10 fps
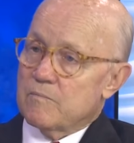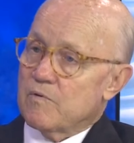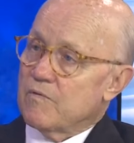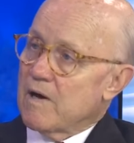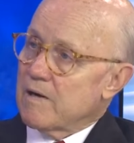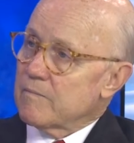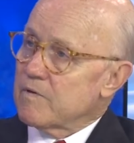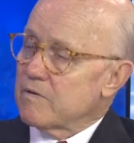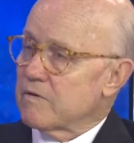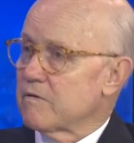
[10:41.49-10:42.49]
provide them
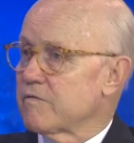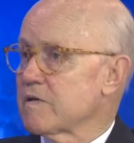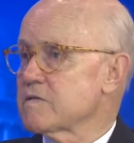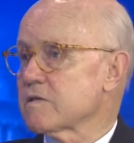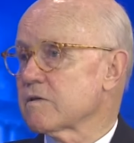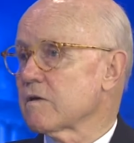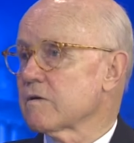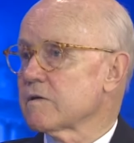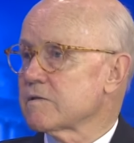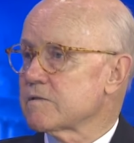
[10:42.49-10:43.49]
to the defense attorneys.